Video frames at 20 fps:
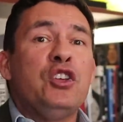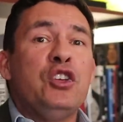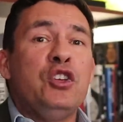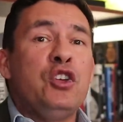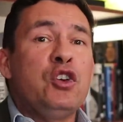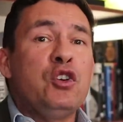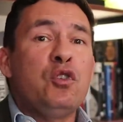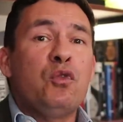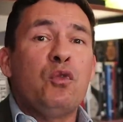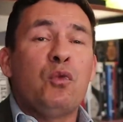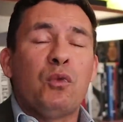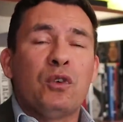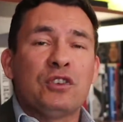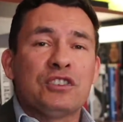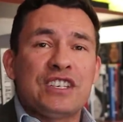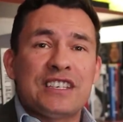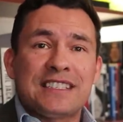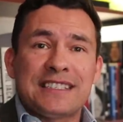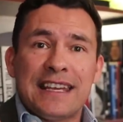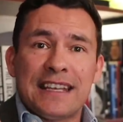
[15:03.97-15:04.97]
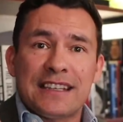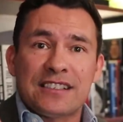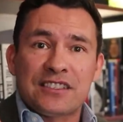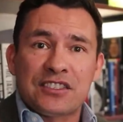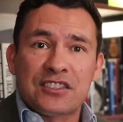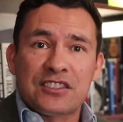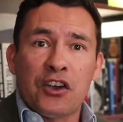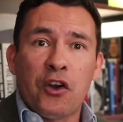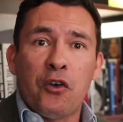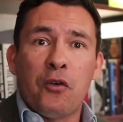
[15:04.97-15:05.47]
you will just get
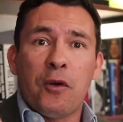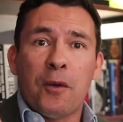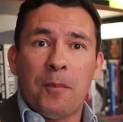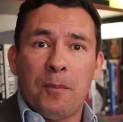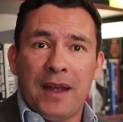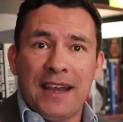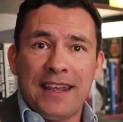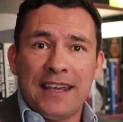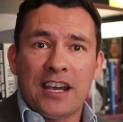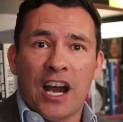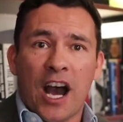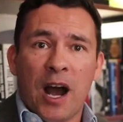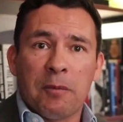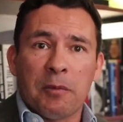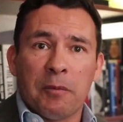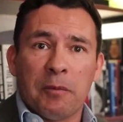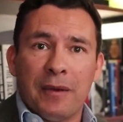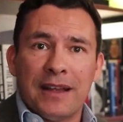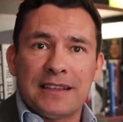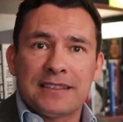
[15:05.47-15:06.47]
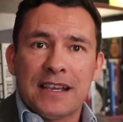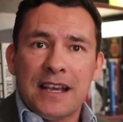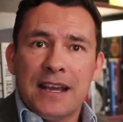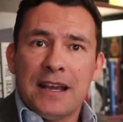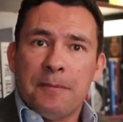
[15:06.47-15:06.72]
so many compliments.